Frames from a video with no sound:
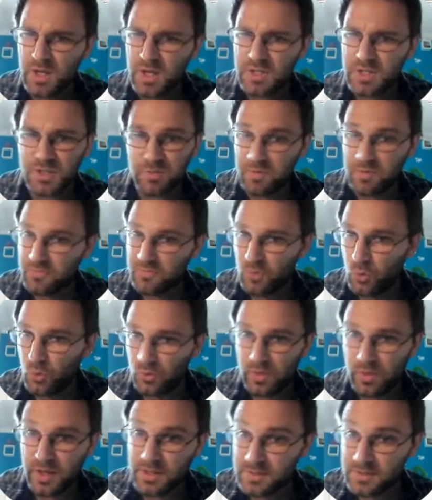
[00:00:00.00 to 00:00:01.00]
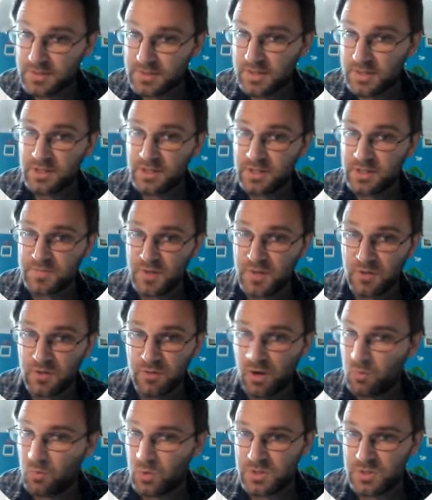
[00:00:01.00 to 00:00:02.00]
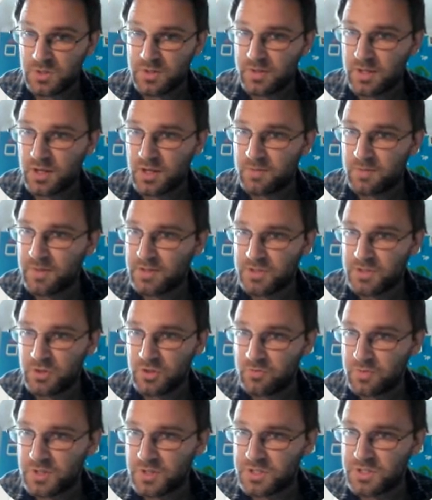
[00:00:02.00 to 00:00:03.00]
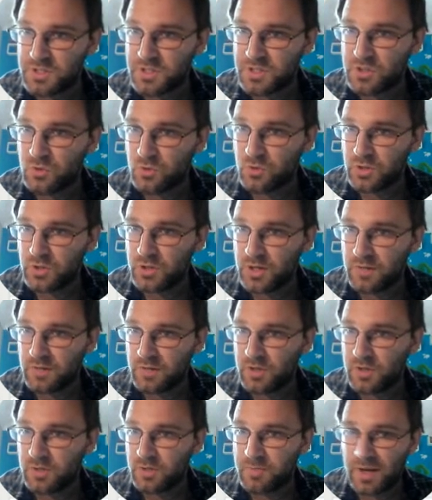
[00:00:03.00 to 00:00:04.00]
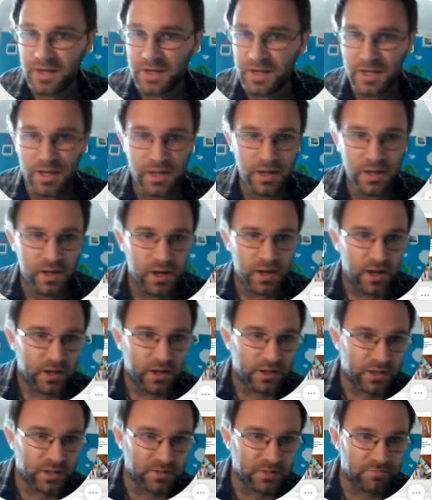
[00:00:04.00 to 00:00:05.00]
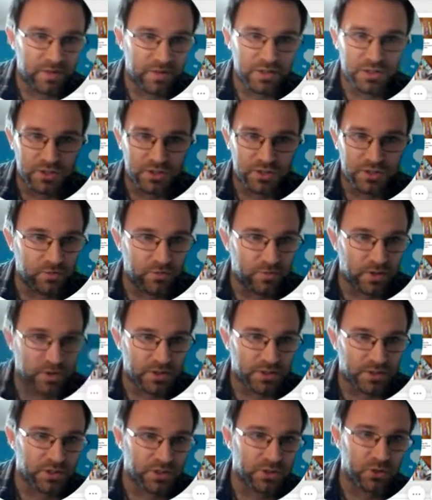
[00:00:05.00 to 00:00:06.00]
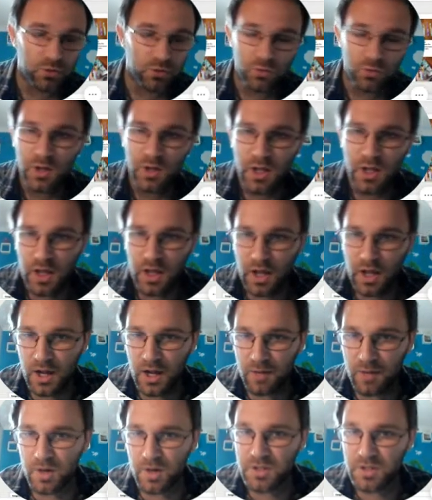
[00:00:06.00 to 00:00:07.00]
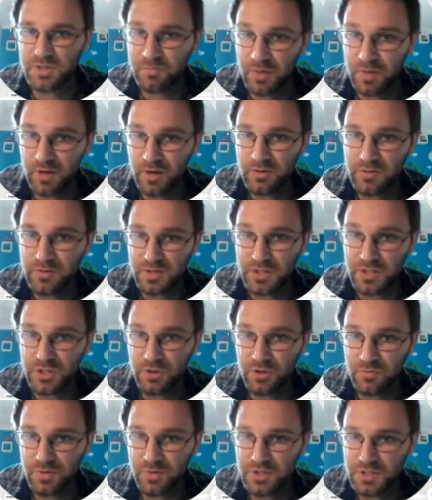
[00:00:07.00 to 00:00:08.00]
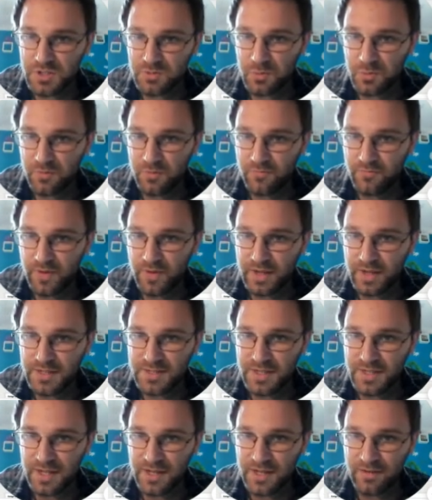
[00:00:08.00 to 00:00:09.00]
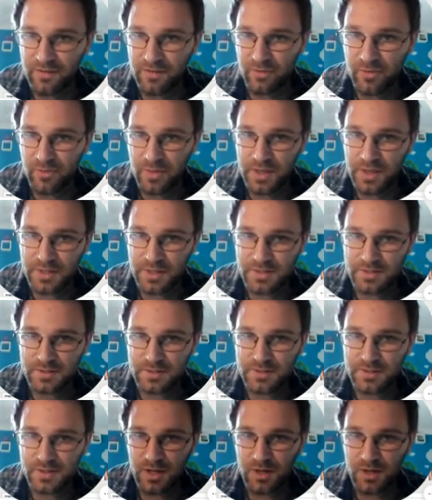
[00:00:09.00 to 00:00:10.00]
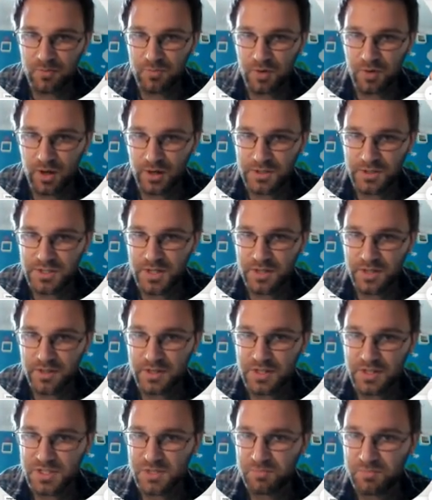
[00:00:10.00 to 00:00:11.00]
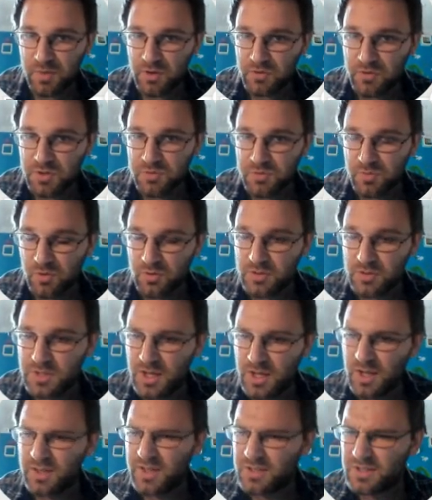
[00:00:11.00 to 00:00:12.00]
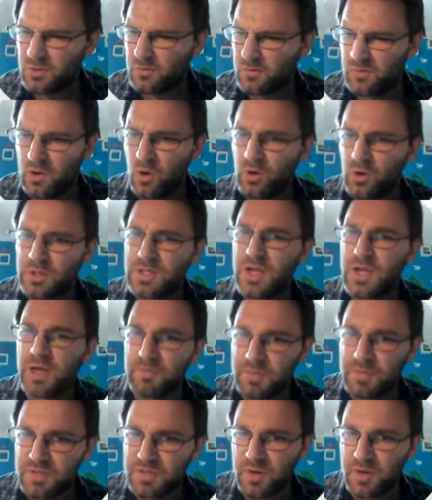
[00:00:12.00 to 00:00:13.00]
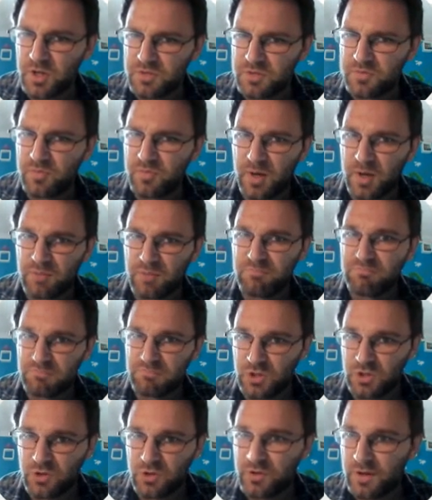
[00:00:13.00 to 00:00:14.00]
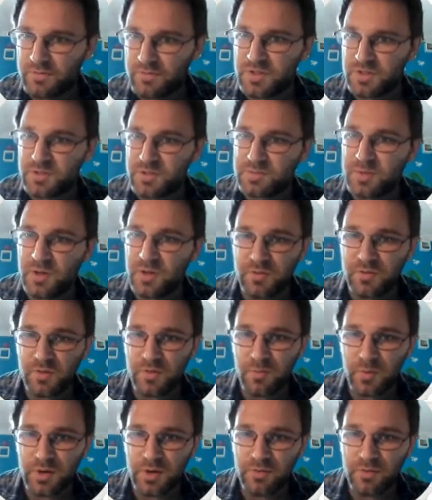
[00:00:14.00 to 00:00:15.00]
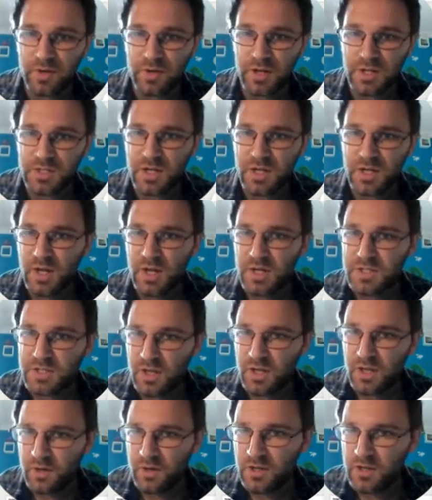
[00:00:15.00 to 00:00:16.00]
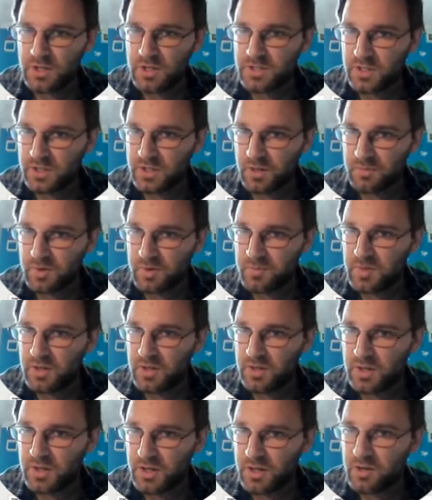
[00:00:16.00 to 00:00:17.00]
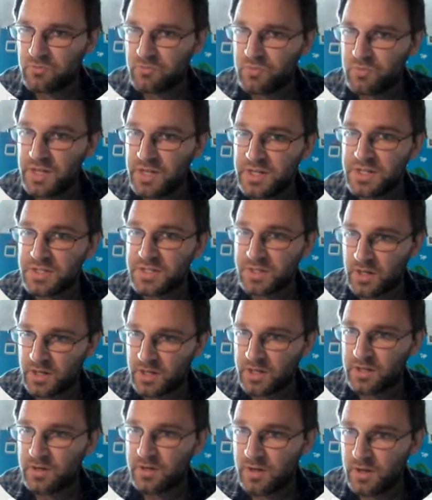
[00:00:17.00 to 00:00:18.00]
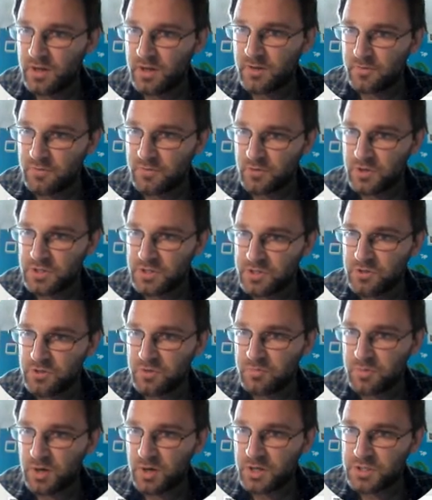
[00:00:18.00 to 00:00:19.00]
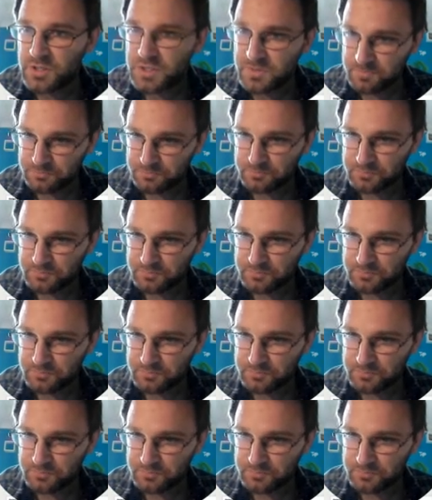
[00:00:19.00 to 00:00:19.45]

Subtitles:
So before this interview, I wasn't thinking about toothbrushes at all. You can have a look back here. Doesn't mention toothbrushes at all. I suppose the toothbrushes would fit in this branch here, the disposables. They're sort of long-term disposable, but you do have to dispose of them when you're finished. So it looks like I'm going to be looking at a redesign for a toothbrush.